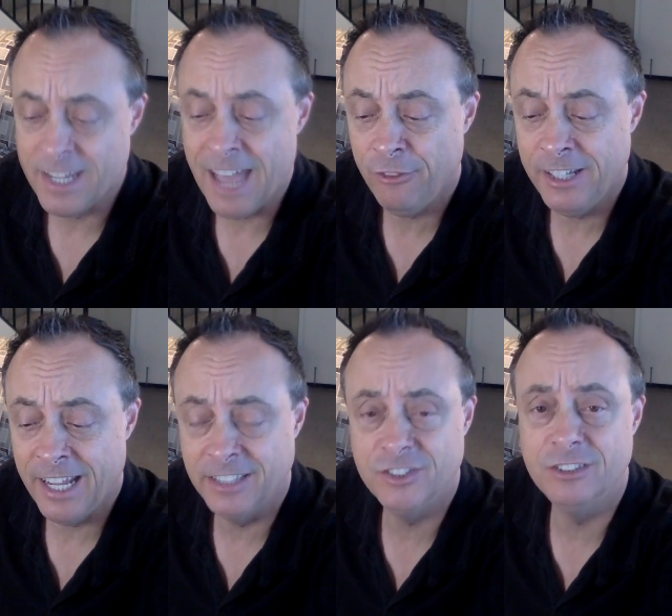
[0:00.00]

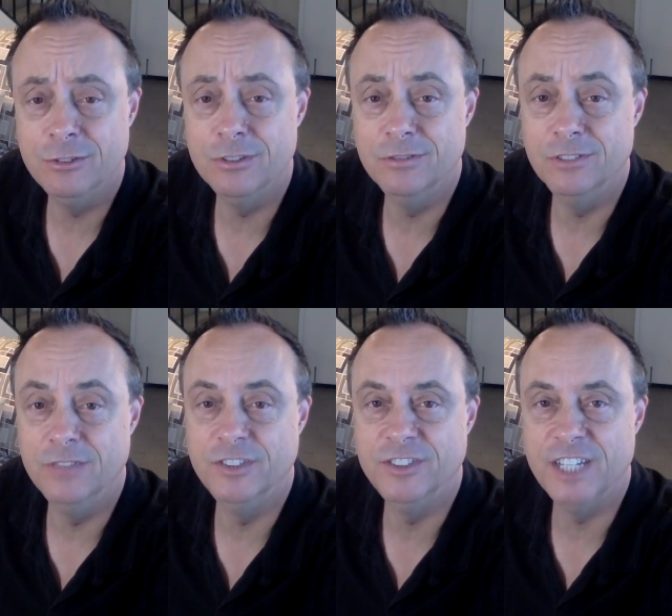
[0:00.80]
Kathleen Hansen, who
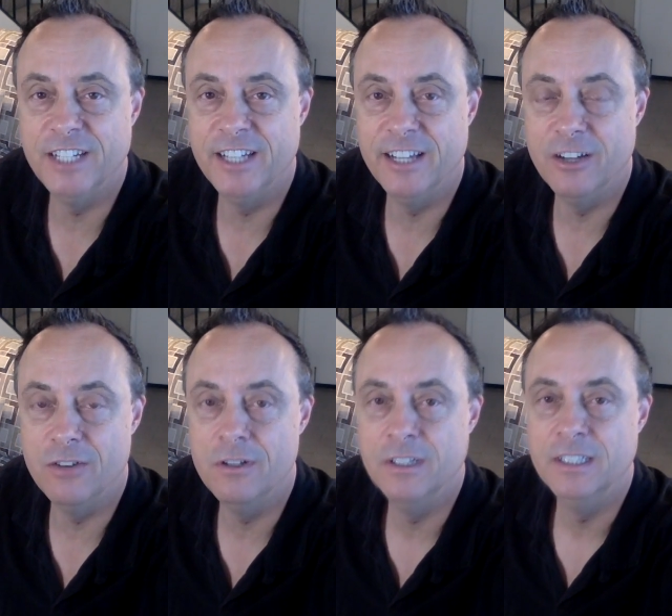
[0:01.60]
lives in San
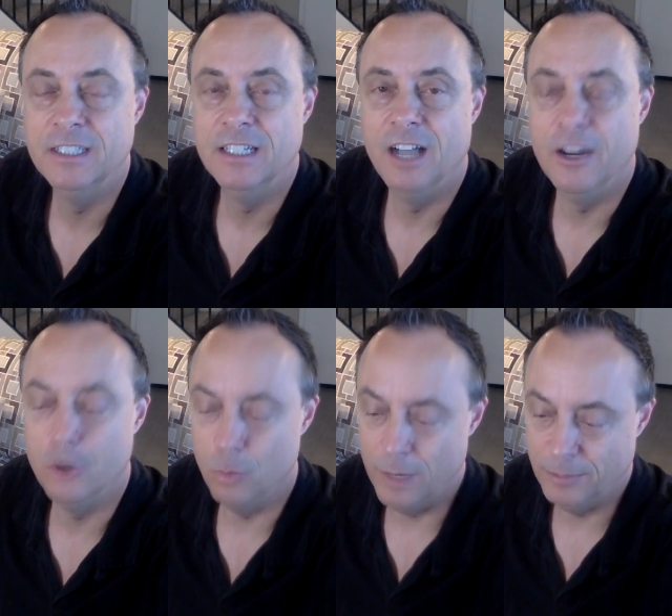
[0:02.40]
Diego,
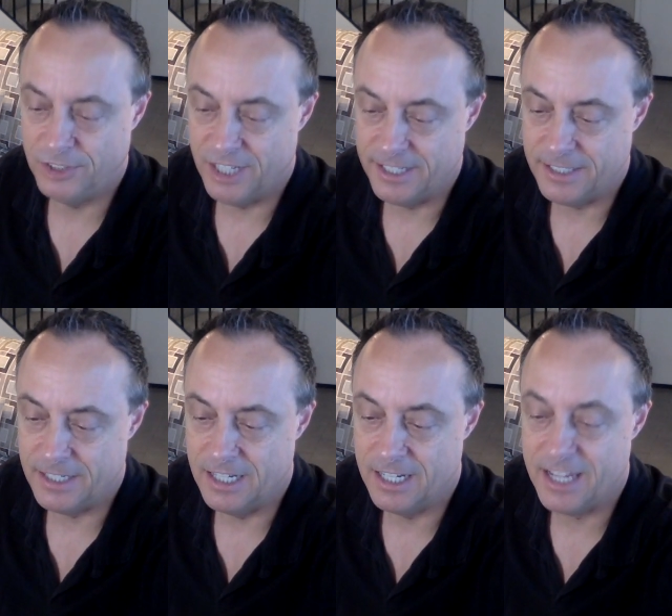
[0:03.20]
on her website,
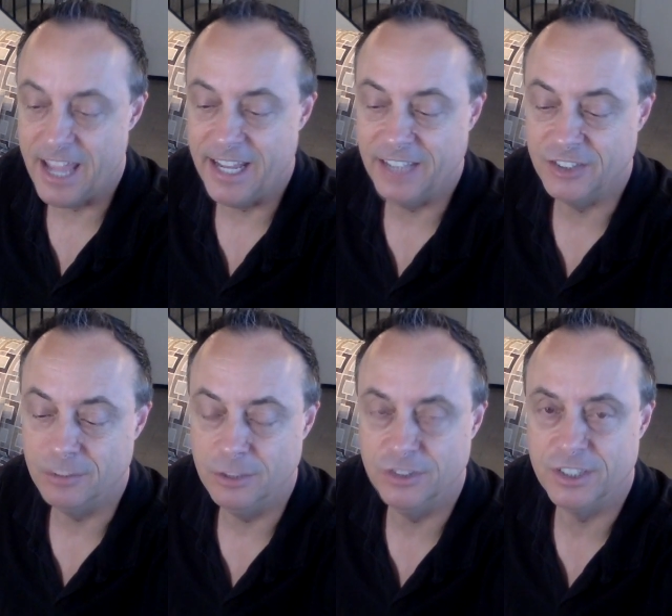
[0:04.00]
K
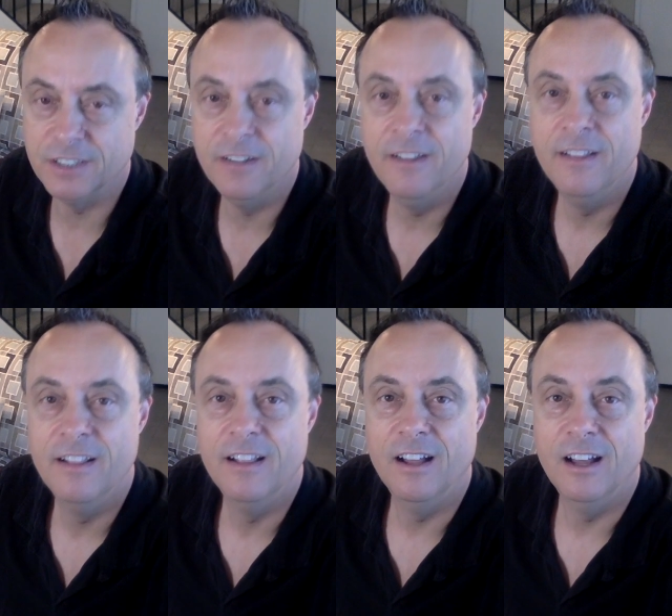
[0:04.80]
Hansen Music,
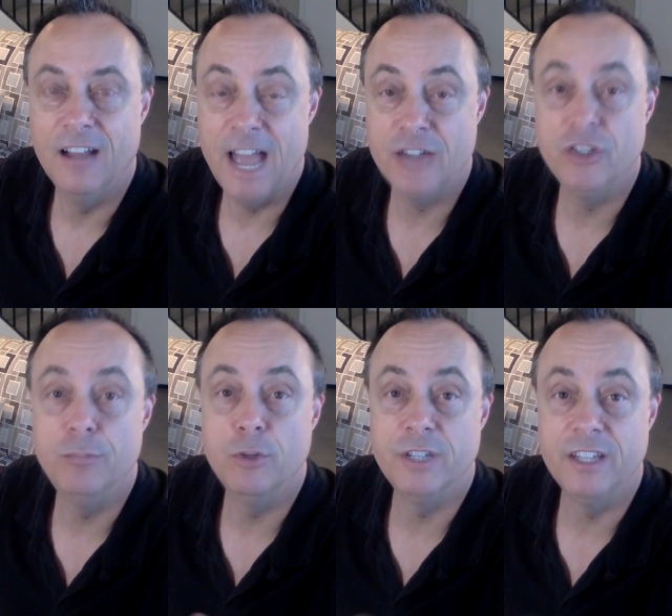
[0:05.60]

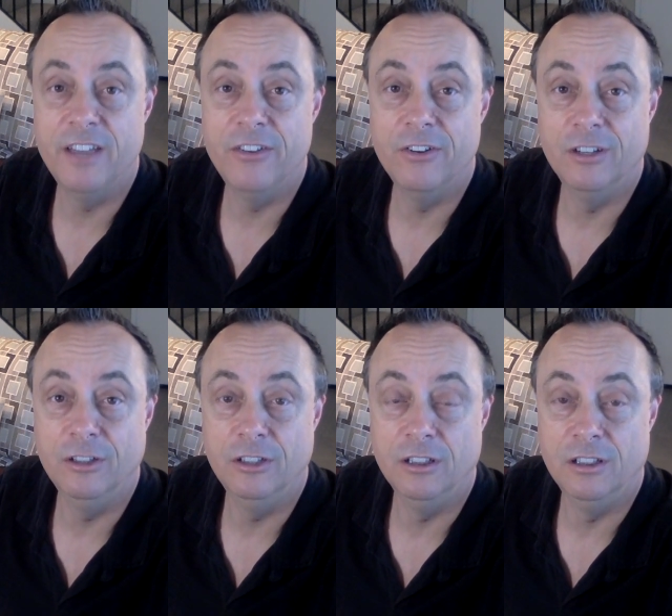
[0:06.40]
actually put together a
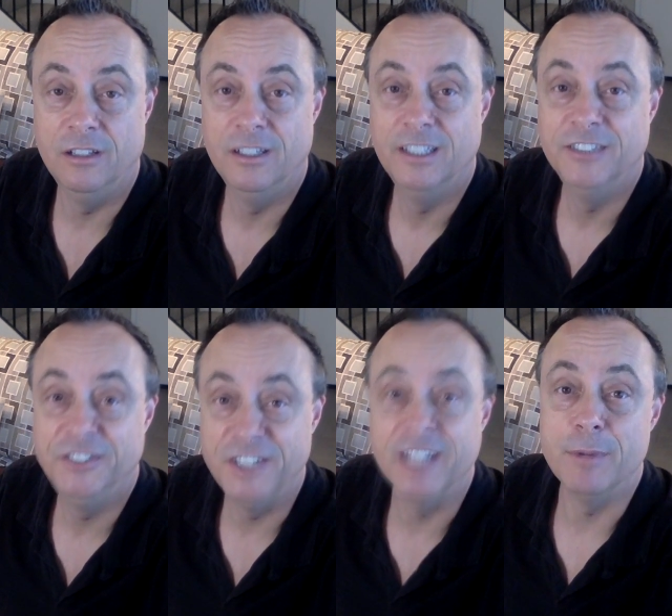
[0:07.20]
little
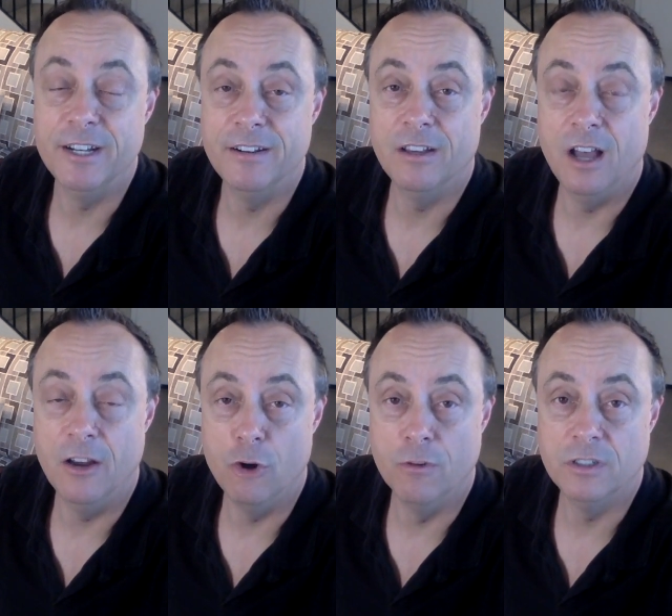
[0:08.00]
segment
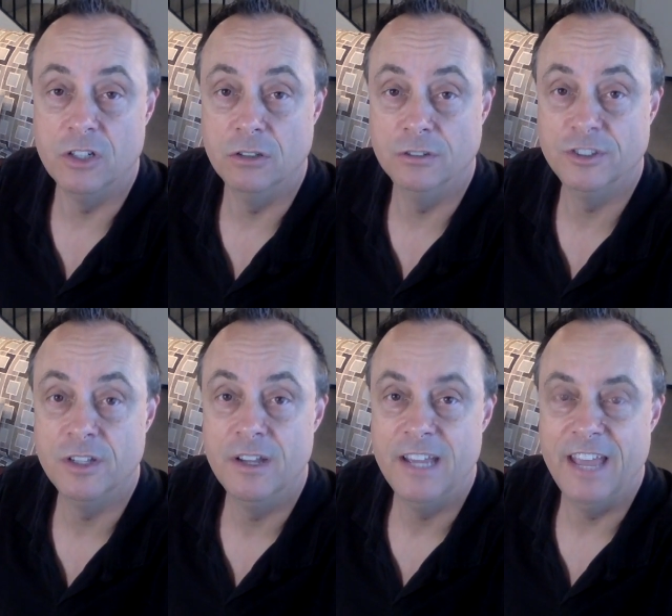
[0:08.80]
on
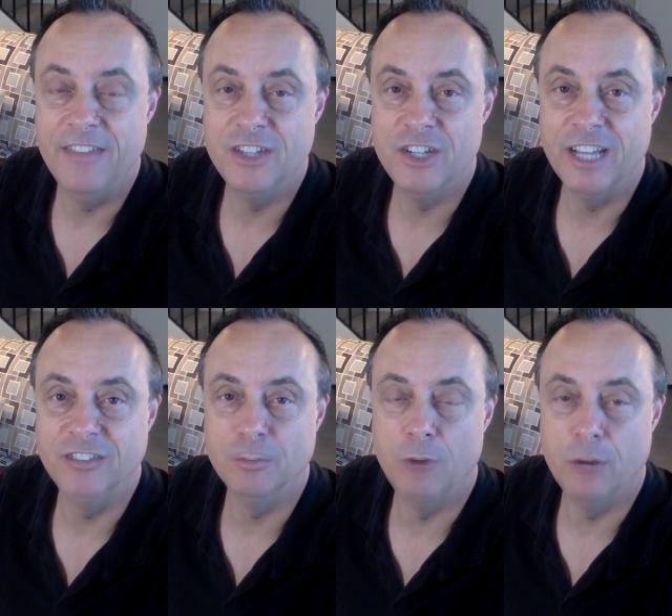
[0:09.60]
overtones. And then she
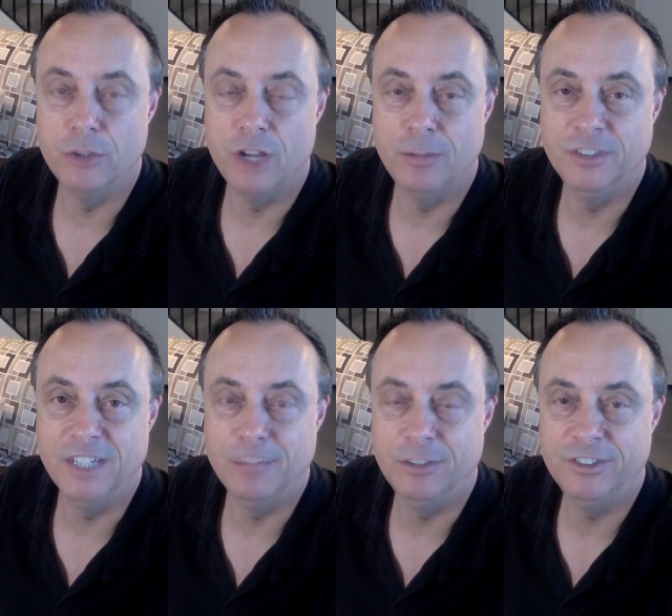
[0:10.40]
had some barbershop
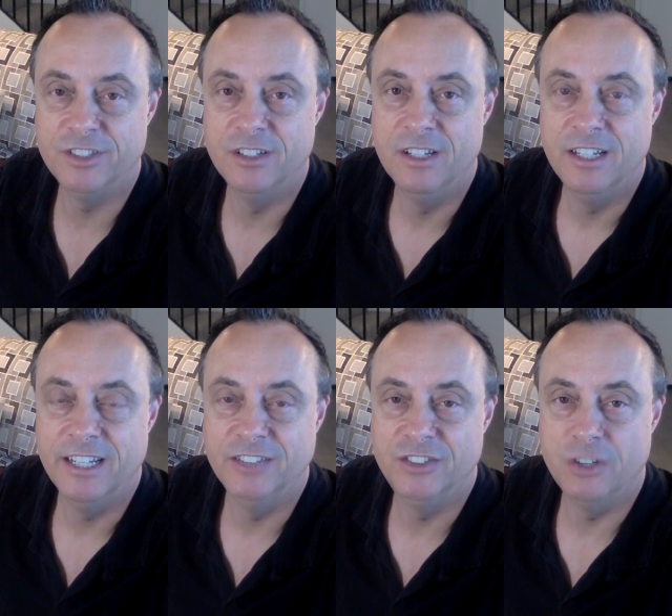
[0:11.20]
examples.
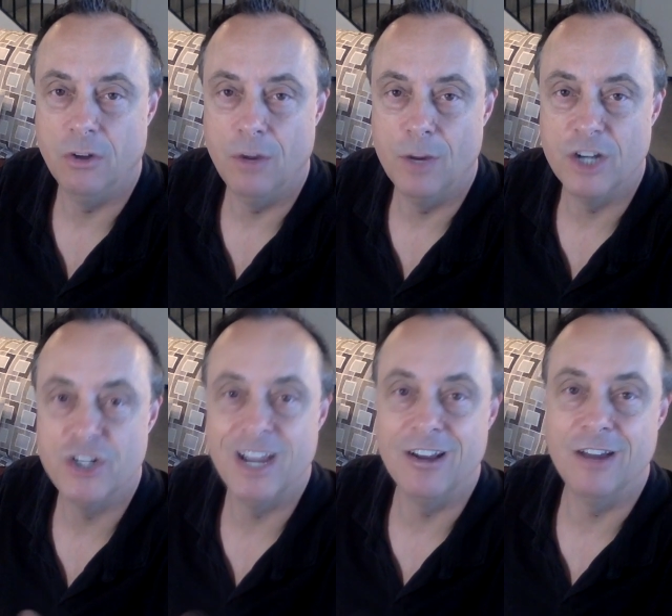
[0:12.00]
And so I want
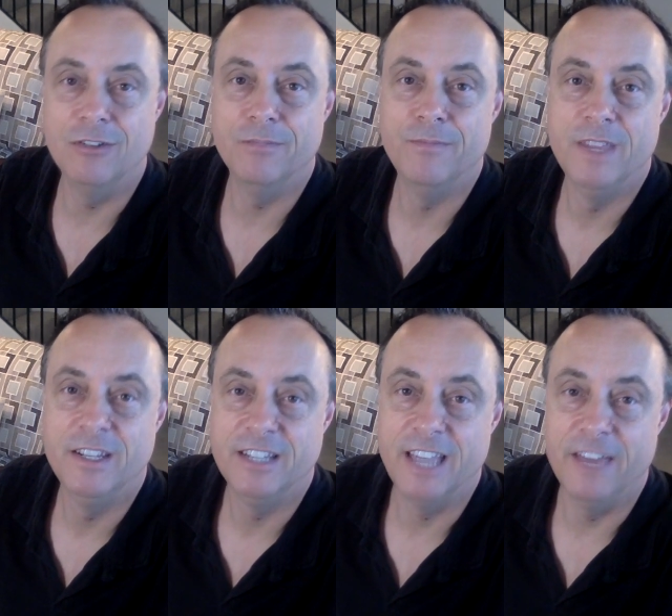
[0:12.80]
to shout out
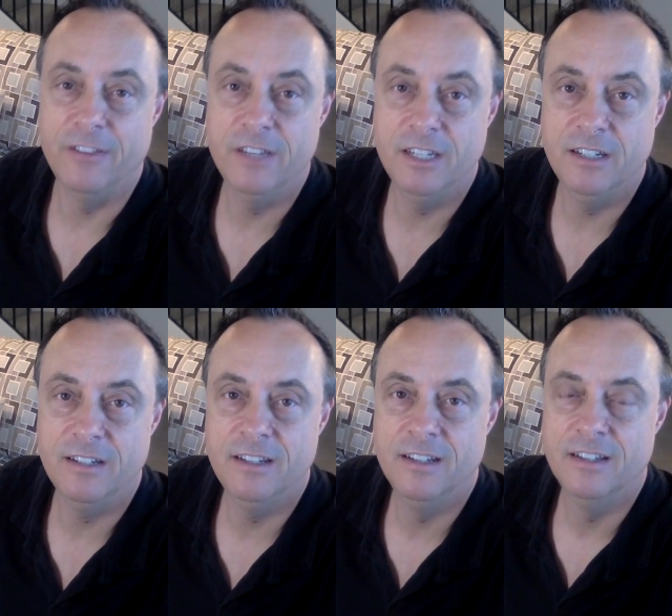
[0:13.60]
to
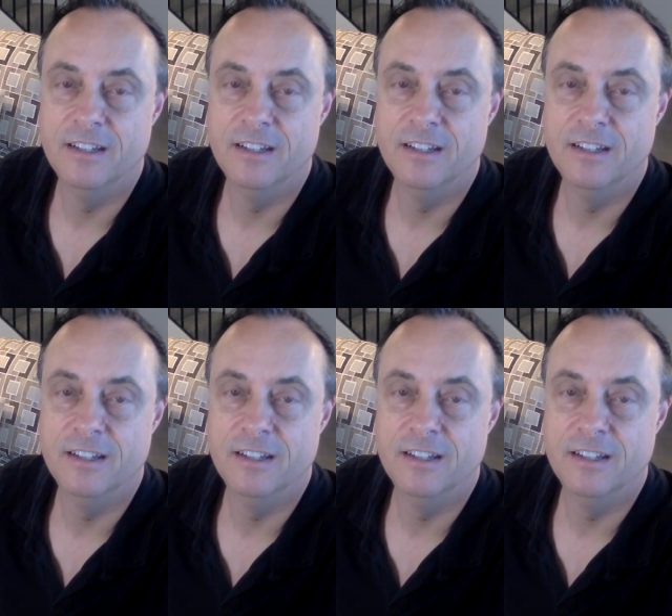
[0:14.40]
Kathleen